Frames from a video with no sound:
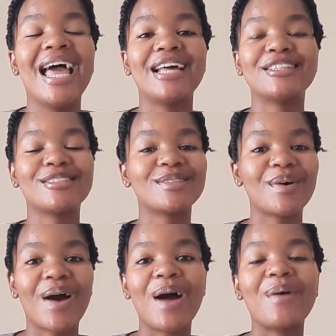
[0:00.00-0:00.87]
And
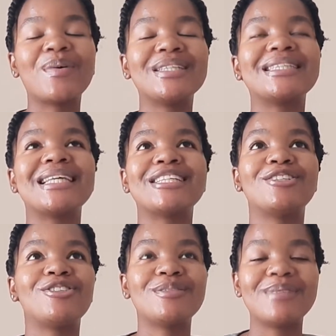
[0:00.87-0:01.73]
so I was
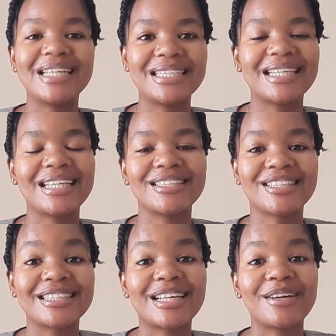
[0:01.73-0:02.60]
extremely excited,
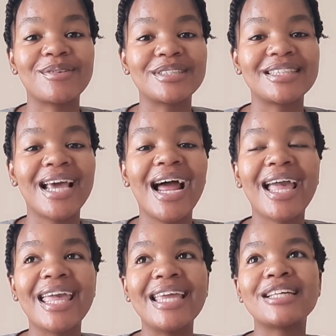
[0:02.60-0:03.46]
because I was,
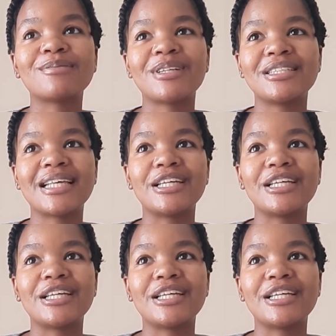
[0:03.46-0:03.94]
in as much as I